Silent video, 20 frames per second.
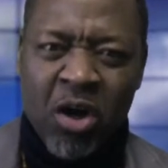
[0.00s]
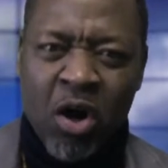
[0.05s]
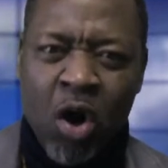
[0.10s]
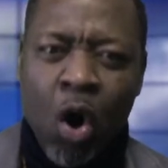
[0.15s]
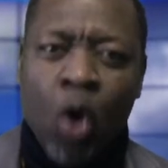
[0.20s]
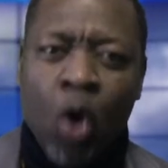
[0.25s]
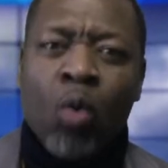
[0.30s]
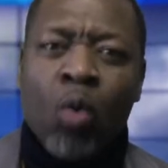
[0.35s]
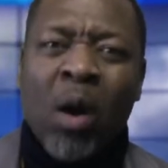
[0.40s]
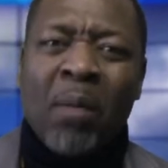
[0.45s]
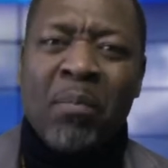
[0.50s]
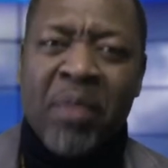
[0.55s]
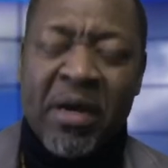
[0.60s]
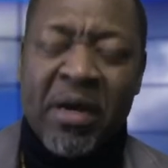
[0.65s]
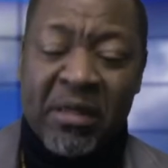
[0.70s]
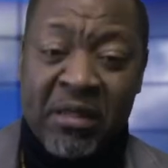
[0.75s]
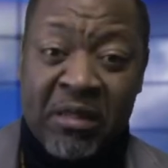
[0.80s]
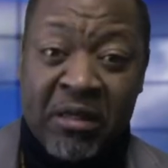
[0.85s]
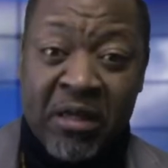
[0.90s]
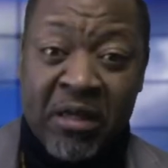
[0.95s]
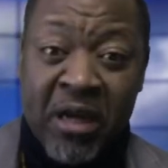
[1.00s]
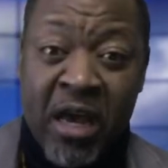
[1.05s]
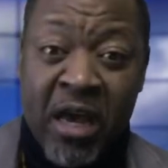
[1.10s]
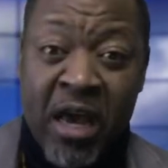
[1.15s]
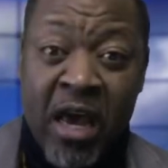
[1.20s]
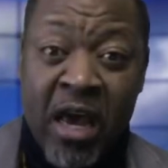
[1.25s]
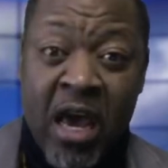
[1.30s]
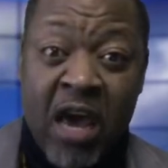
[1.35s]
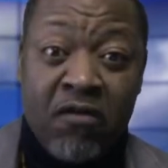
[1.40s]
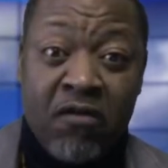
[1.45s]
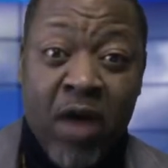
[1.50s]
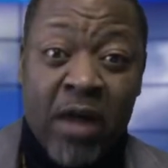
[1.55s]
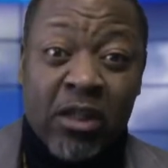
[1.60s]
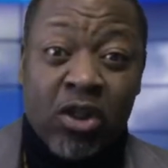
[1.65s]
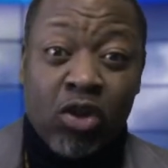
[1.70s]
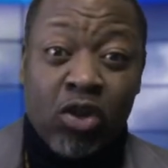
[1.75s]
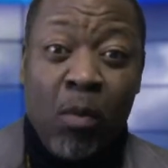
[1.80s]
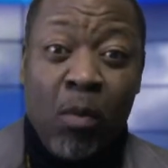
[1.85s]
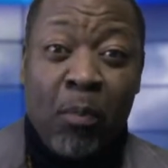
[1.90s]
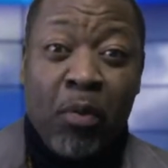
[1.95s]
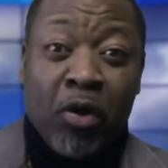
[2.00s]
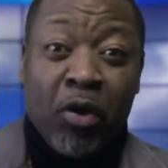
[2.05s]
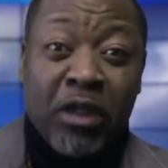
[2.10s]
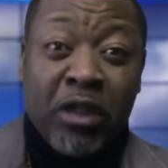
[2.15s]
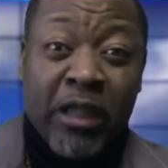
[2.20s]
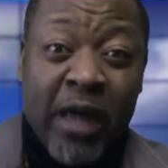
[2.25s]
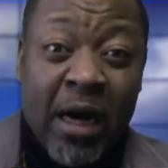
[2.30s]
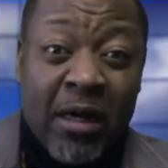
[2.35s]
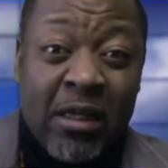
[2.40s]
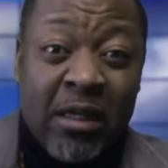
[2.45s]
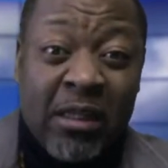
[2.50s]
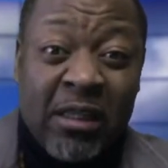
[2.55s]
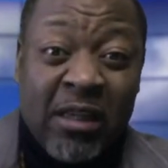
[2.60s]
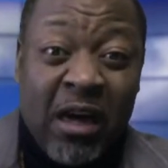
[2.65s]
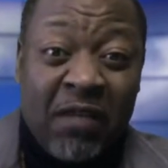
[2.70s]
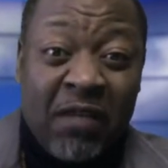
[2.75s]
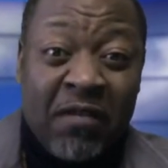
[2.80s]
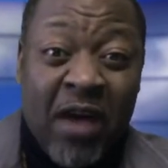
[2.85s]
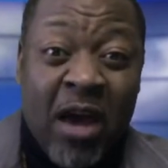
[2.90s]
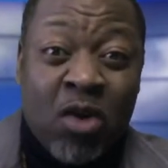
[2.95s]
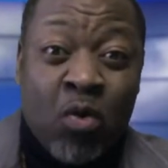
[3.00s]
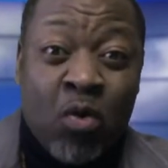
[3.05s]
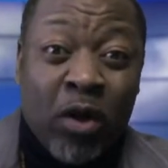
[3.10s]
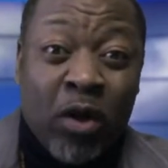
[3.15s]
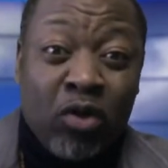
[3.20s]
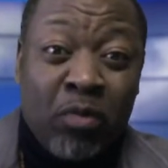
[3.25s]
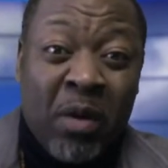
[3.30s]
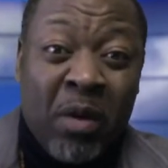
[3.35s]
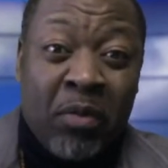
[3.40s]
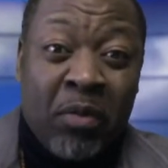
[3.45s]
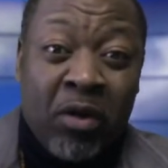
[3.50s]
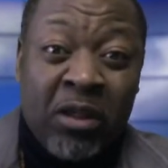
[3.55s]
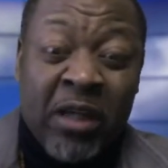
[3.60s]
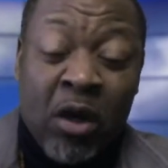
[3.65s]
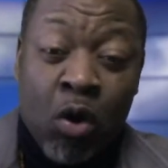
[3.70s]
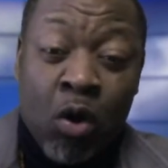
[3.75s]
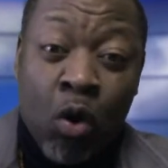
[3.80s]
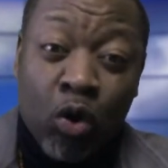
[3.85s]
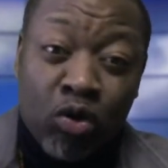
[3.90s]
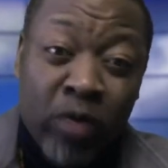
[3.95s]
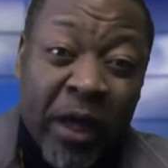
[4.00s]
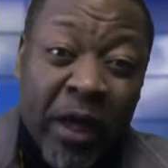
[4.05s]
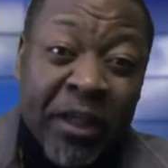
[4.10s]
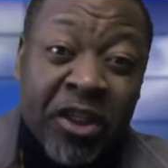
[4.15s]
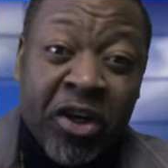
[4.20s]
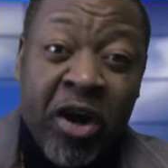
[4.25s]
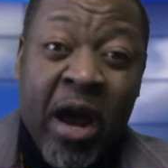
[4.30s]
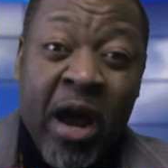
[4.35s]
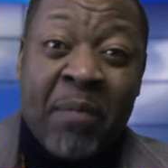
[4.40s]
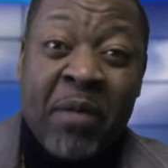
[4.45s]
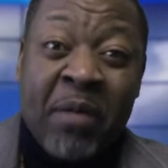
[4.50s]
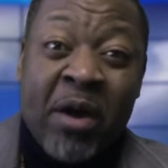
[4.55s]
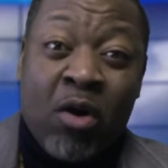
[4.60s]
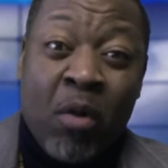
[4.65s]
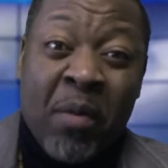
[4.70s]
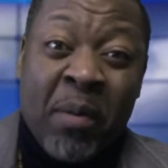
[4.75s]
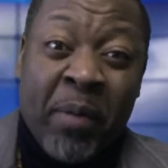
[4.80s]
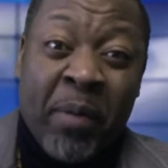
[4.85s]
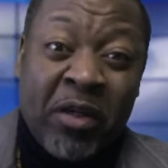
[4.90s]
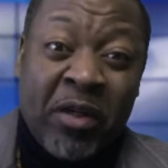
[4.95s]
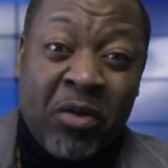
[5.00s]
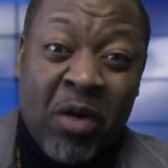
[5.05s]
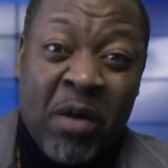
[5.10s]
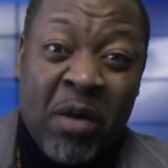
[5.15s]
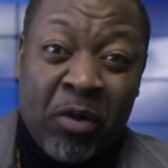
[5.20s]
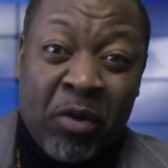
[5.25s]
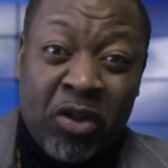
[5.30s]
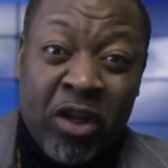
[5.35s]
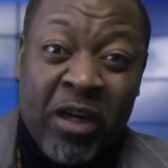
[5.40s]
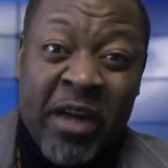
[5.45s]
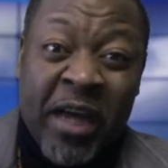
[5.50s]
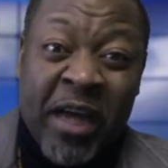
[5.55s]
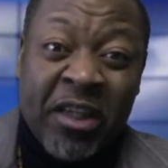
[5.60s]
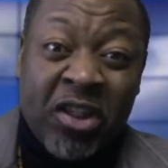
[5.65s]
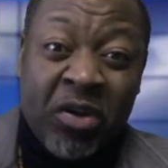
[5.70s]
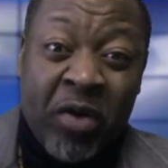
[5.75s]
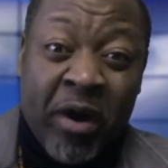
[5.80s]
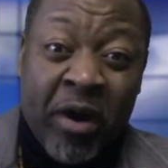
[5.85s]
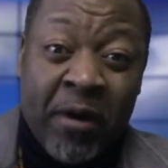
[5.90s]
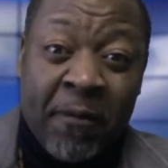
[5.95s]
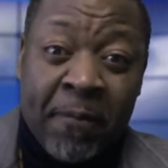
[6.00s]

On what basis? If you are so politically savvy and you want to be a politician, go to Nigeria and become a politician in Nigeria.